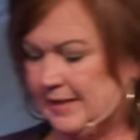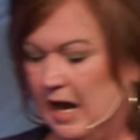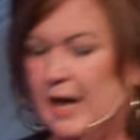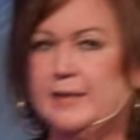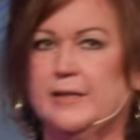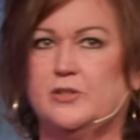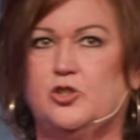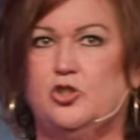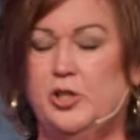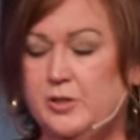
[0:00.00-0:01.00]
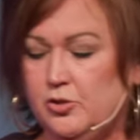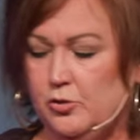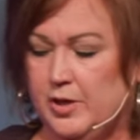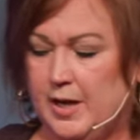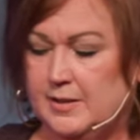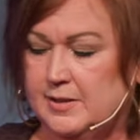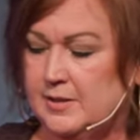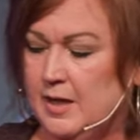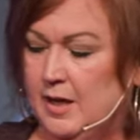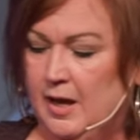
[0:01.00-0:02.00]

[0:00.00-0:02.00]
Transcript: kindness, gentleness,